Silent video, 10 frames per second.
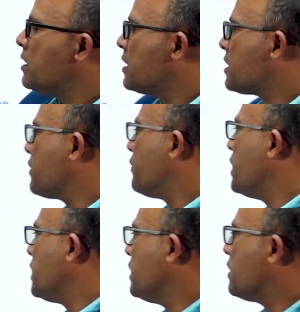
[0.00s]
electric
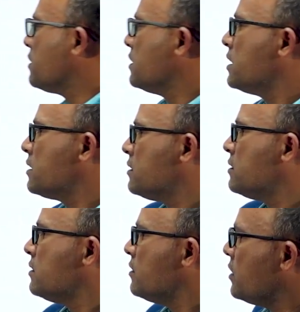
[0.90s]
field here,
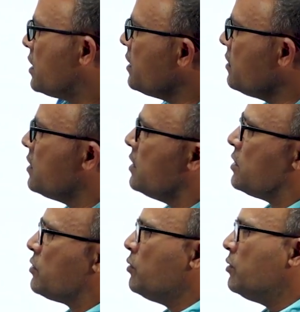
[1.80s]
right?
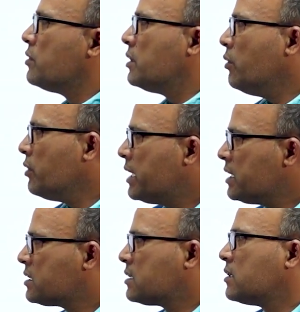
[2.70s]
So now let
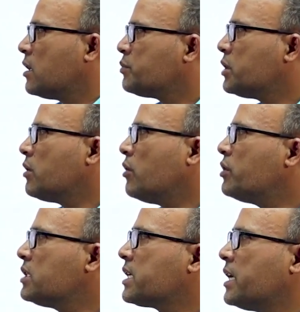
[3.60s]
us observe how
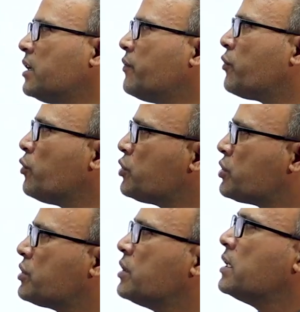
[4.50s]
does current flows